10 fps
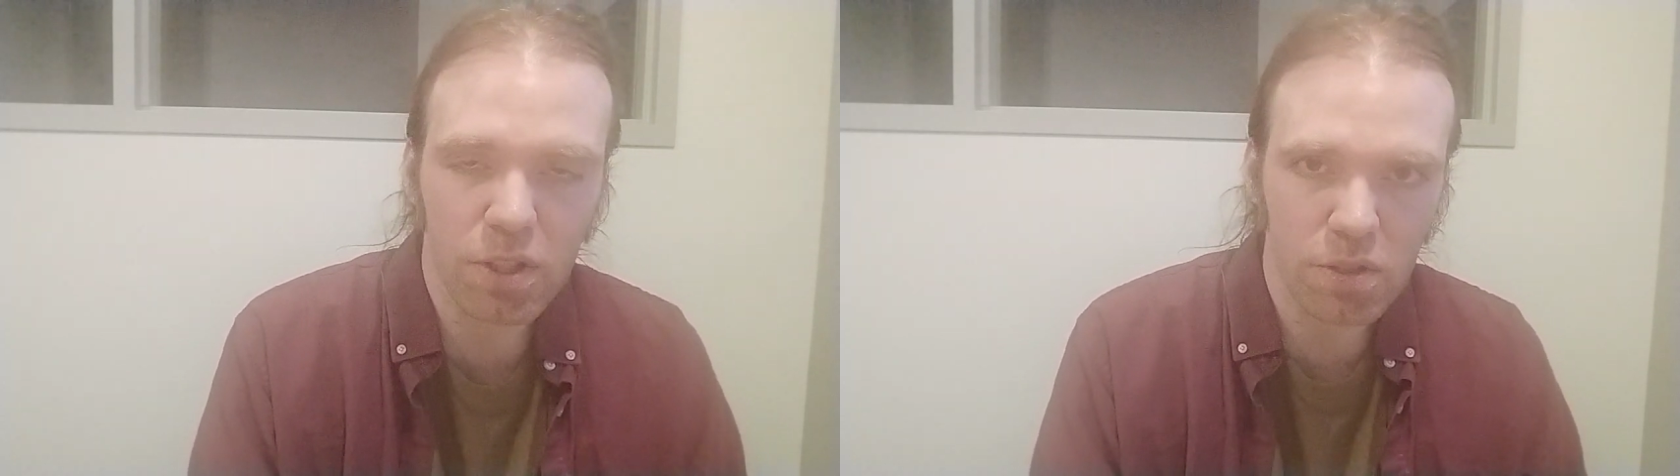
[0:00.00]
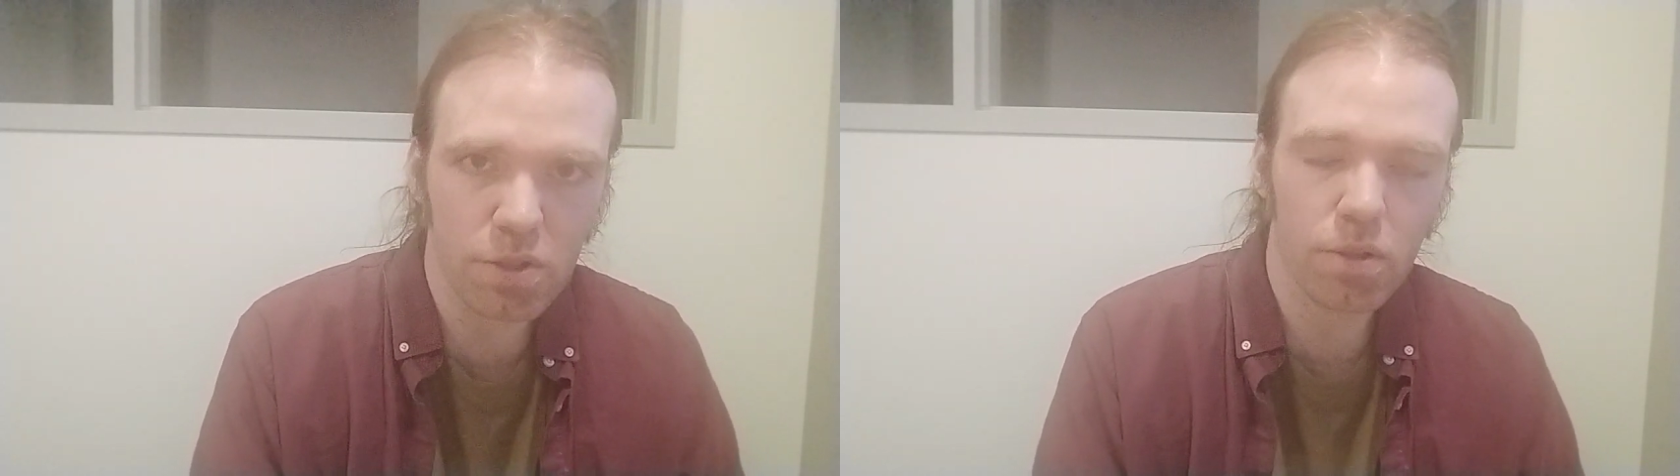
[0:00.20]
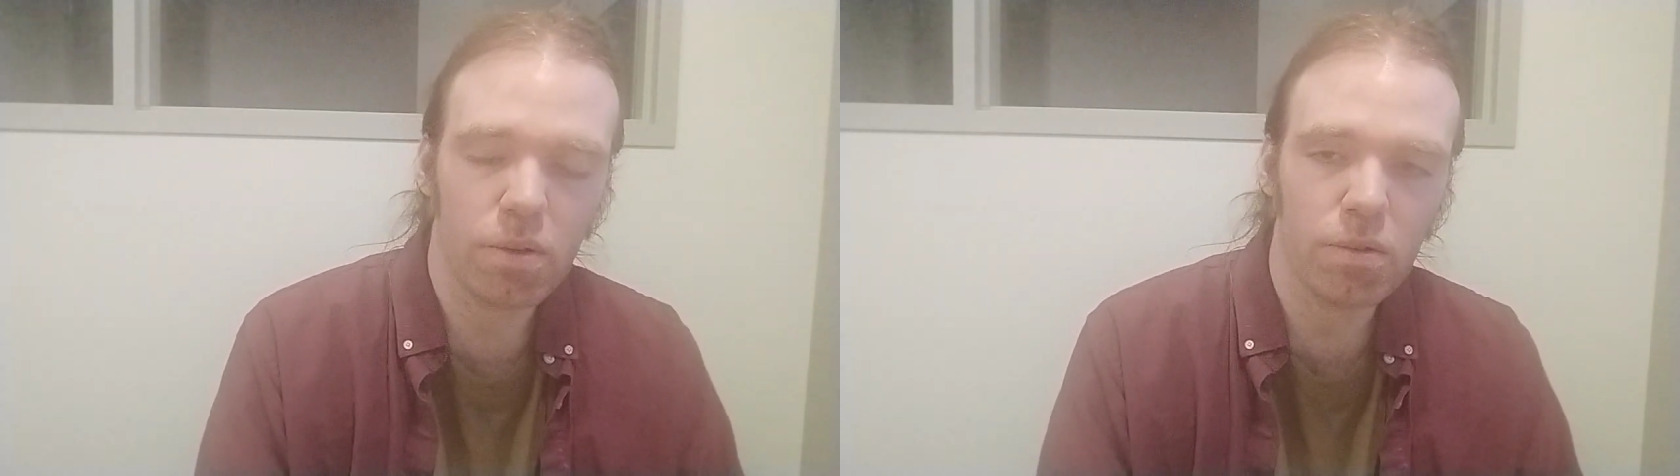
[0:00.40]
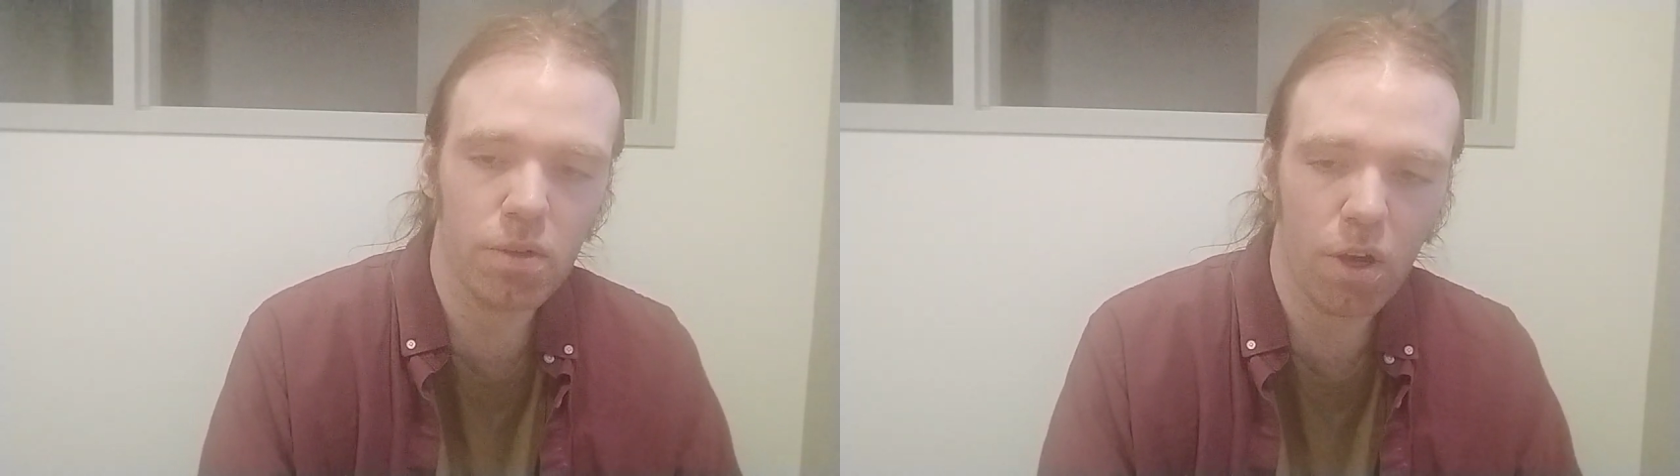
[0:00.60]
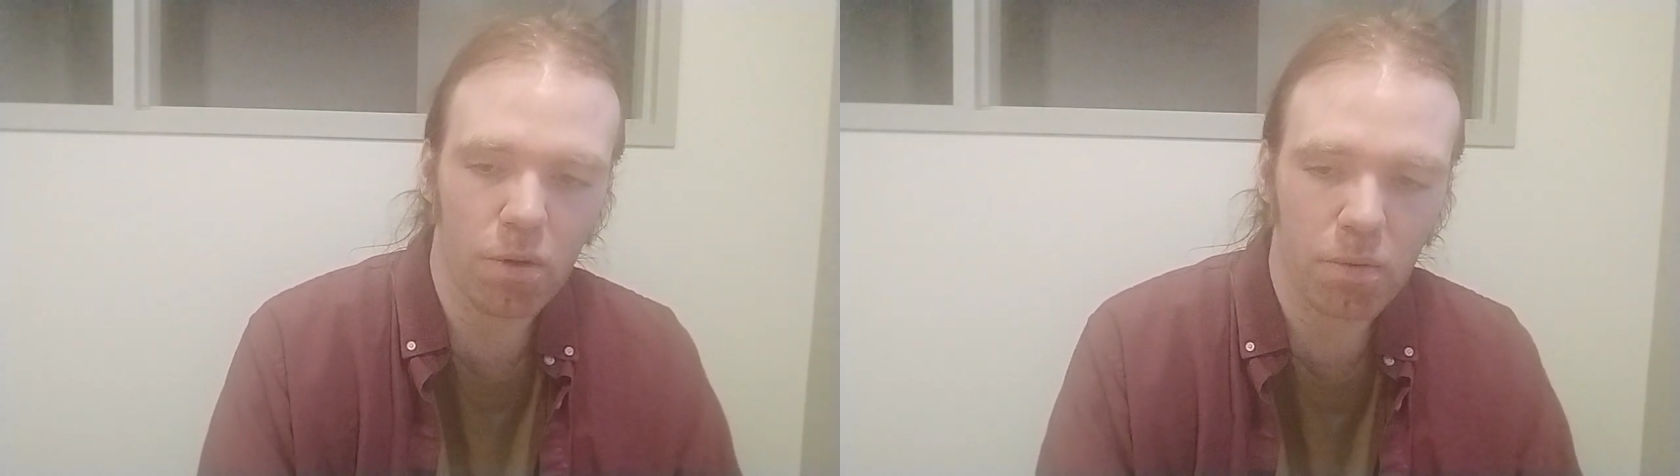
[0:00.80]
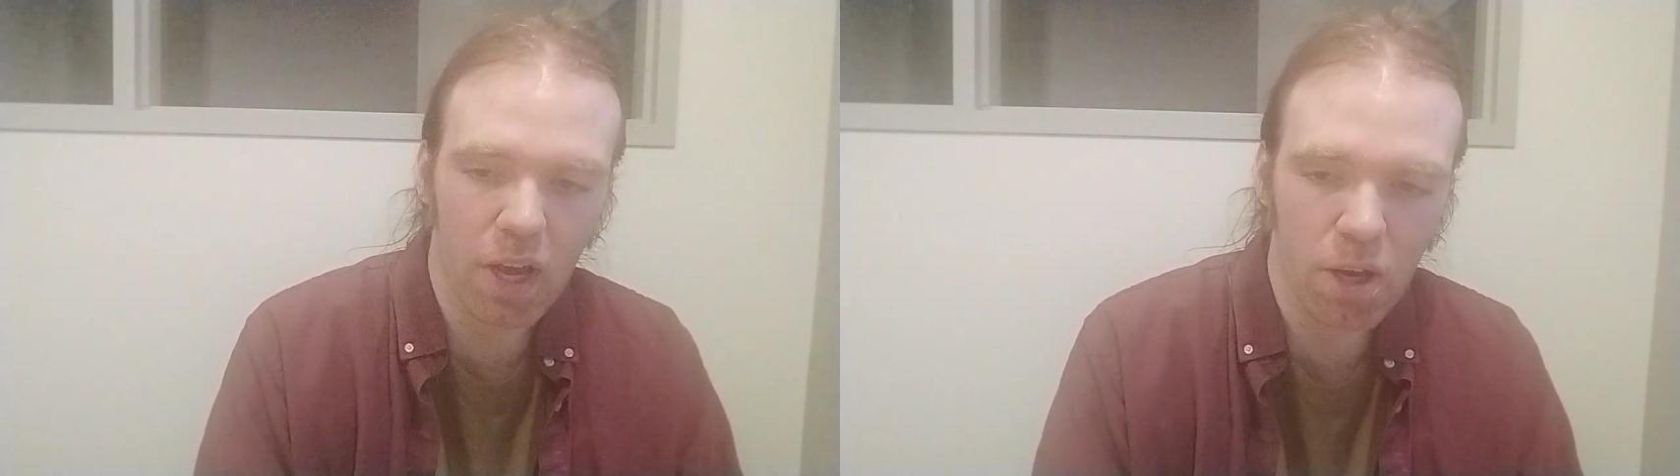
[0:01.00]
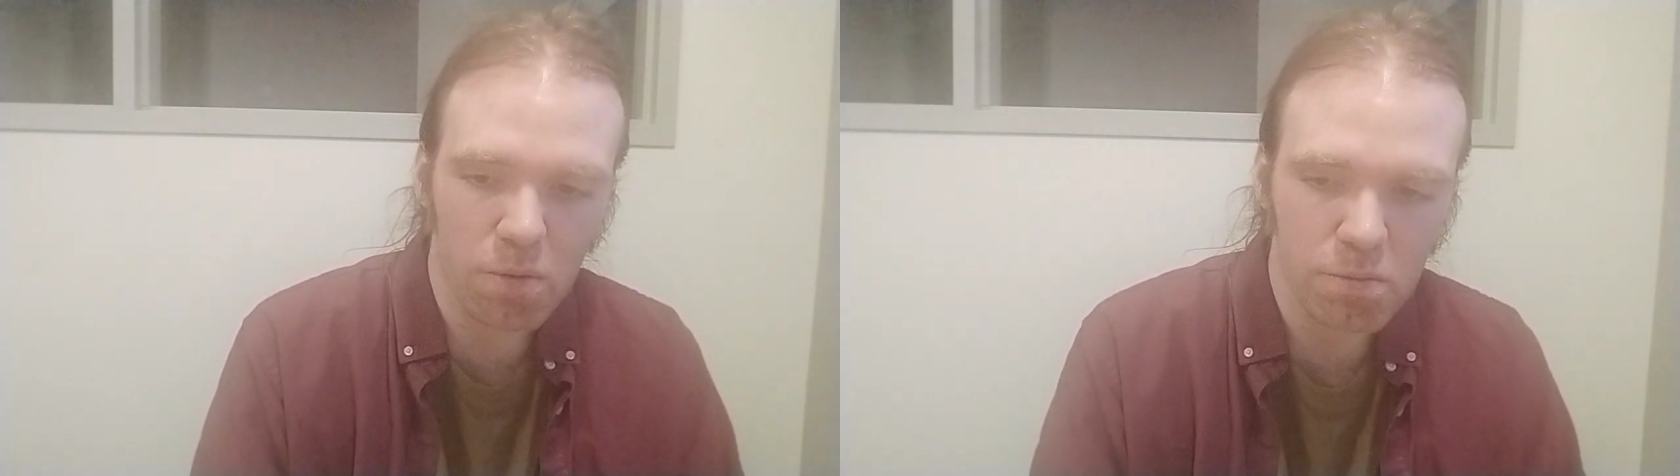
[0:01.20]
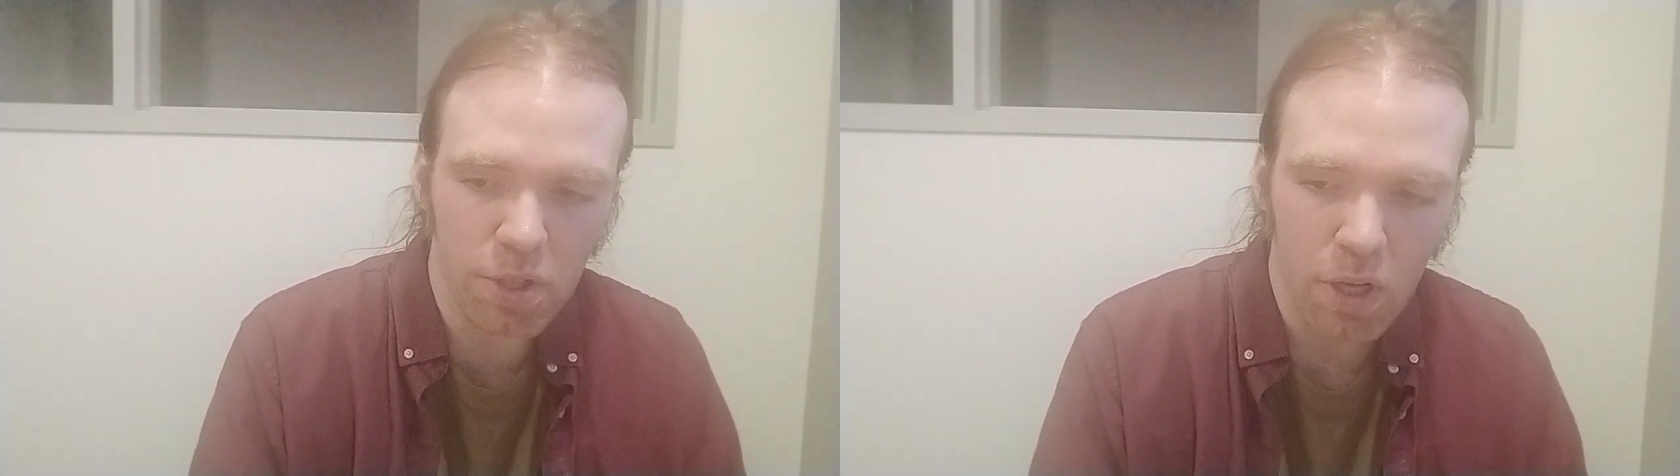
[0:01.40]
concern
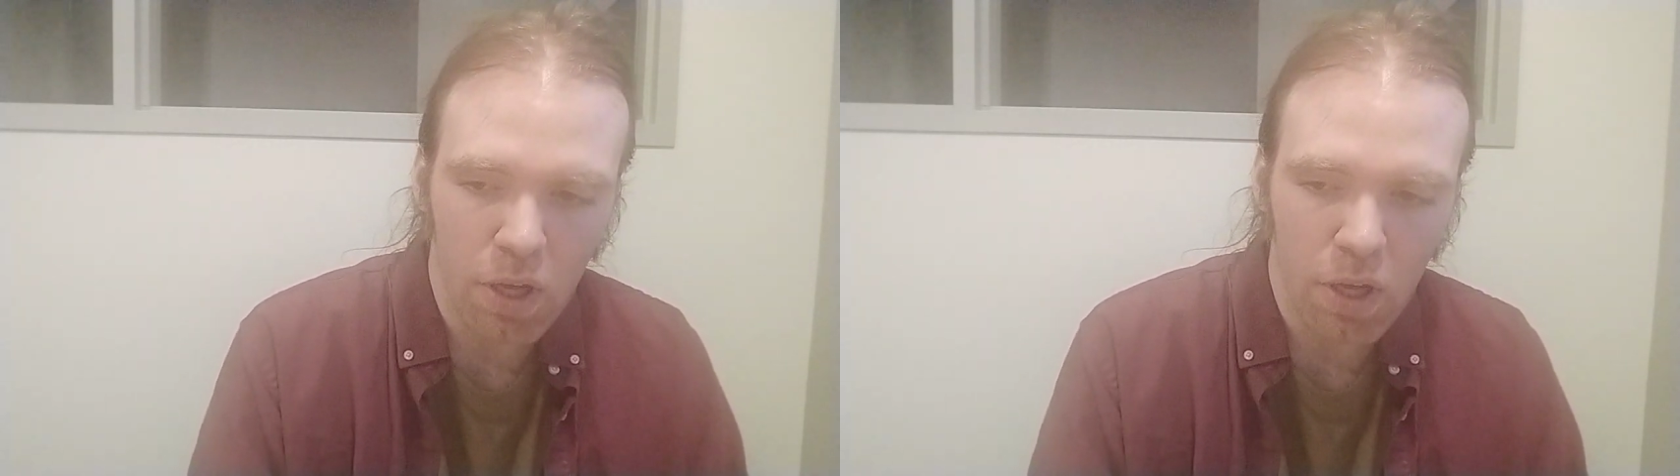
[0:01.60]
around